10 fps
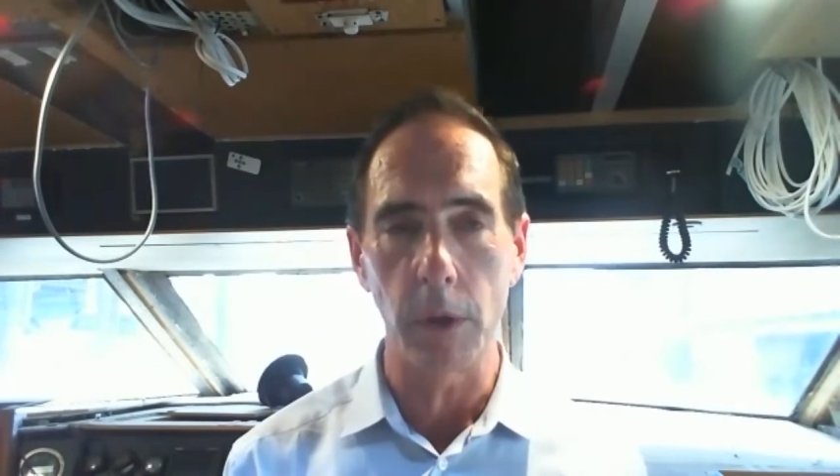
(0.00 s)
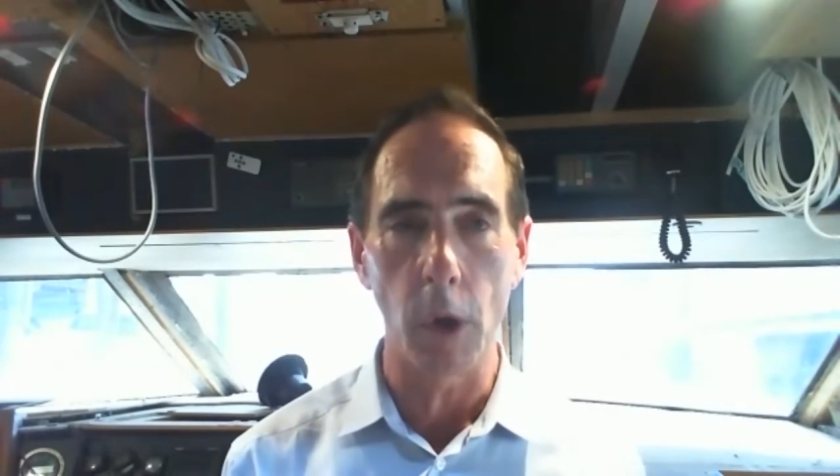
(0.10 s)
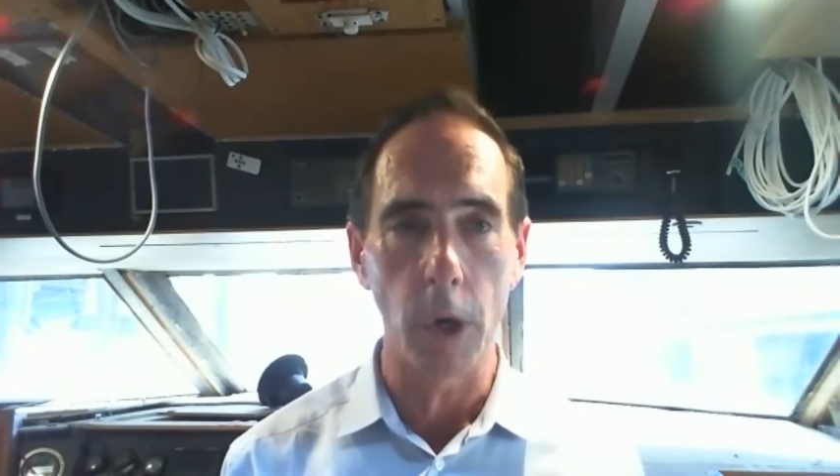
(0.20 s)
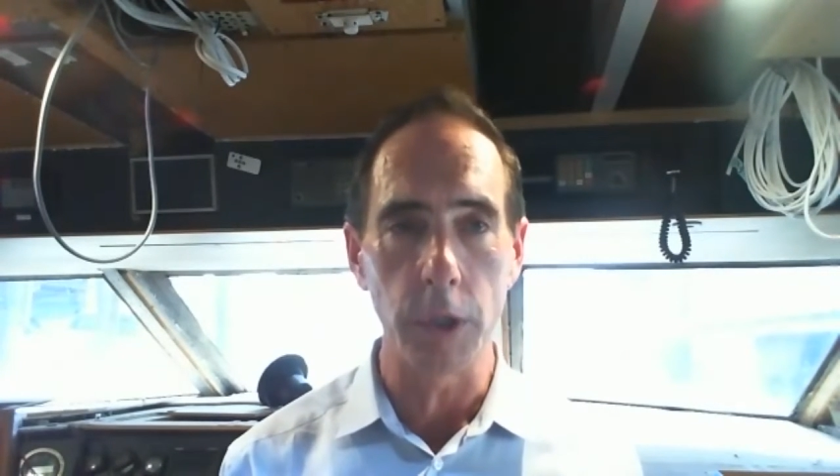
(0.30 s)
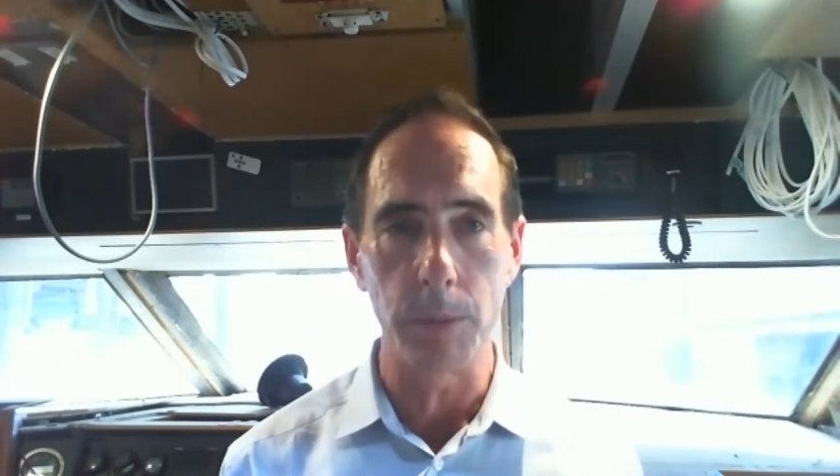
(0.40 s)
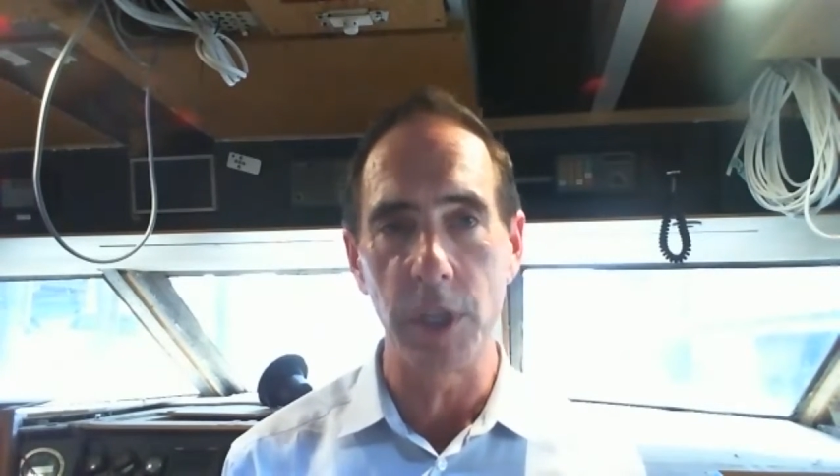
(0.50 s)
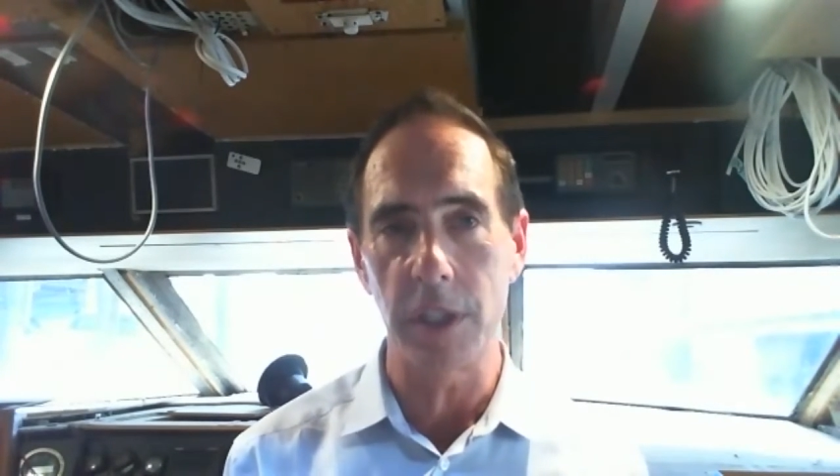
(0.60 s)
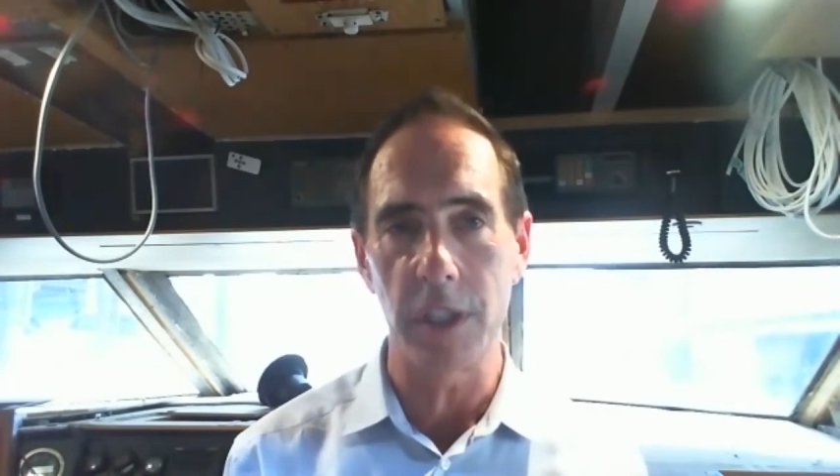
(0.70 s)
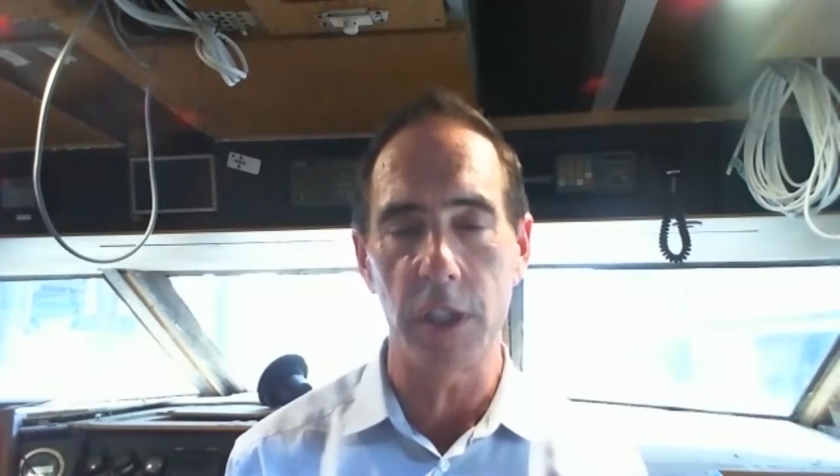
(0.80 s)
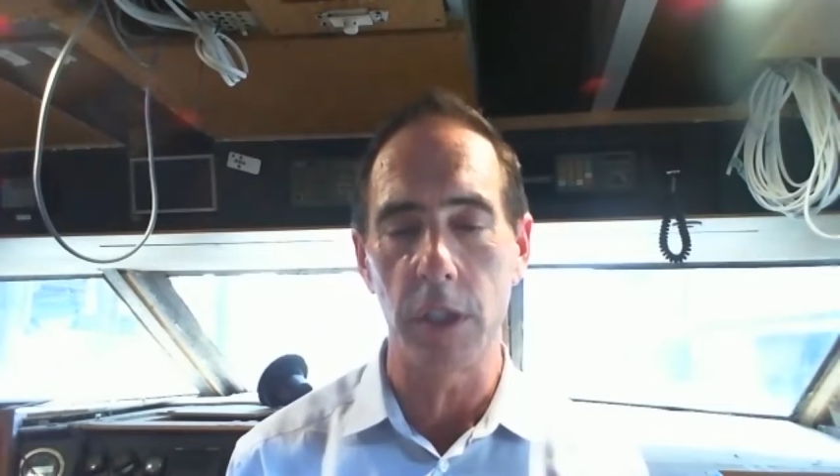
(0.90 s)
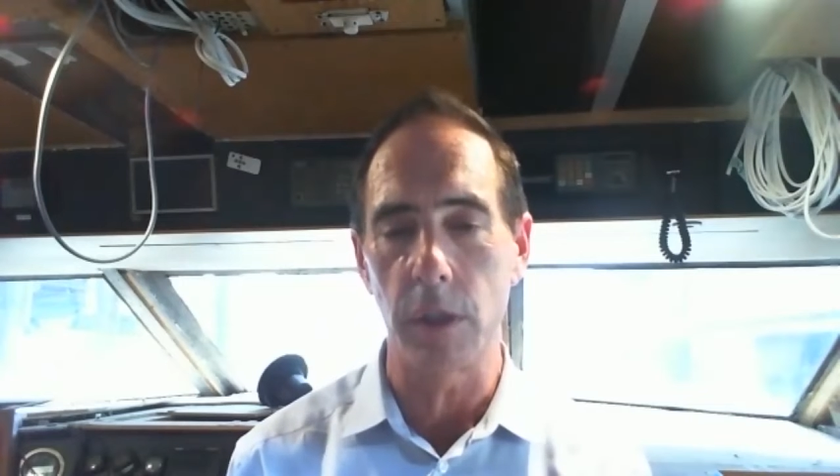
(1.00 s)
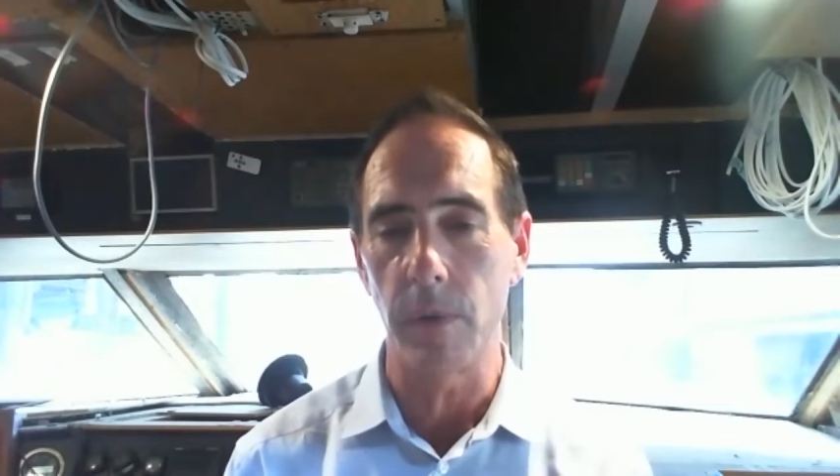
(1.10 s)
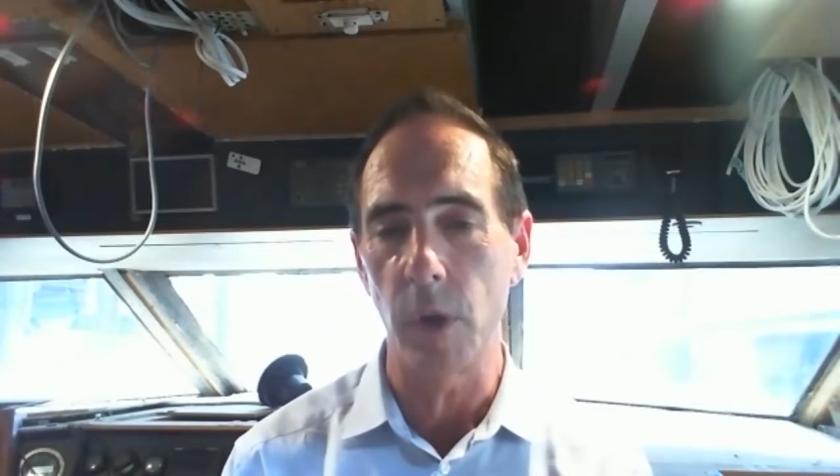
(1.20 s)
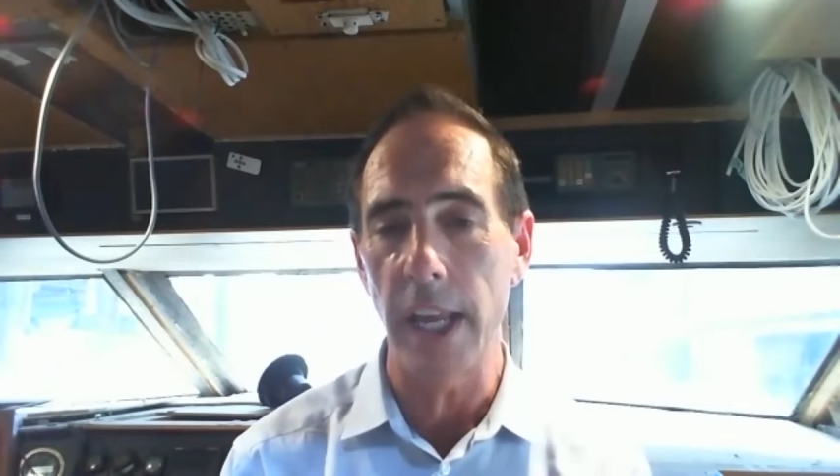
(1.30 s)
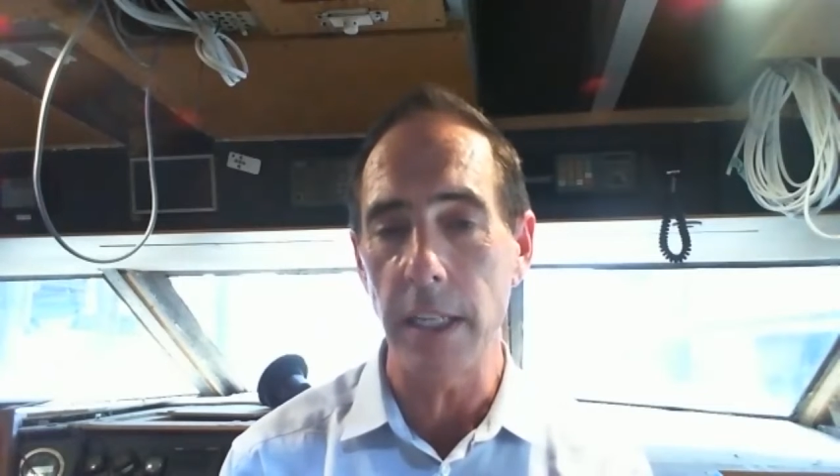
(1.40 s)
large businesses
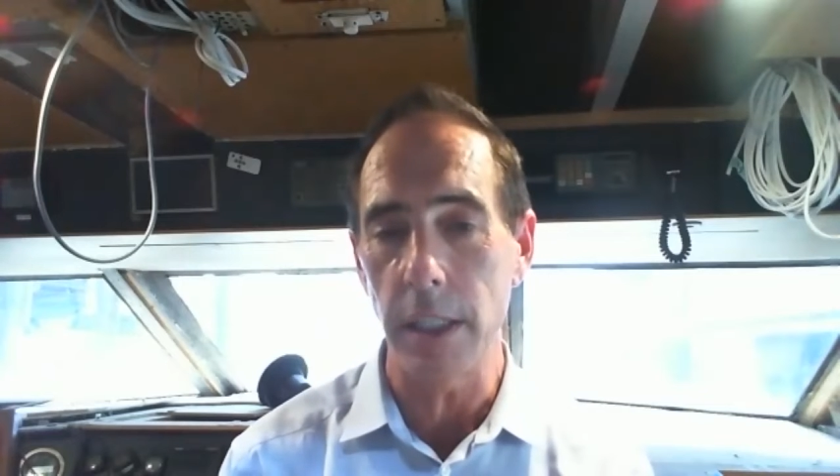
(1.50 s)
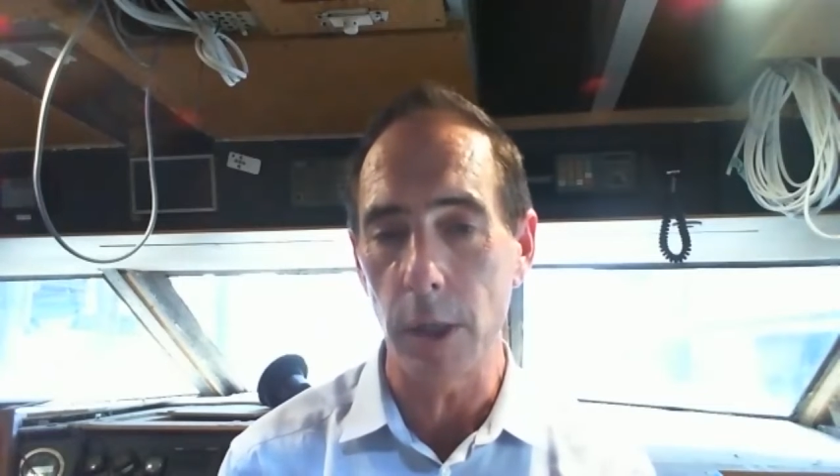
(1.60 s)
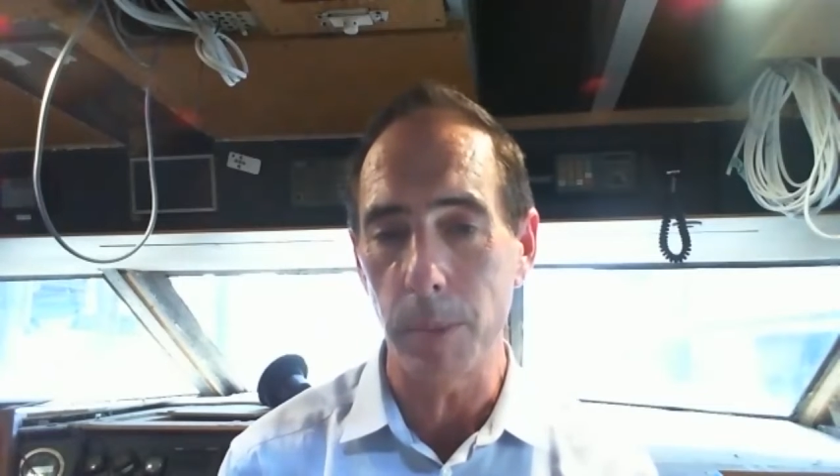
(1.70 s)
over an 8-year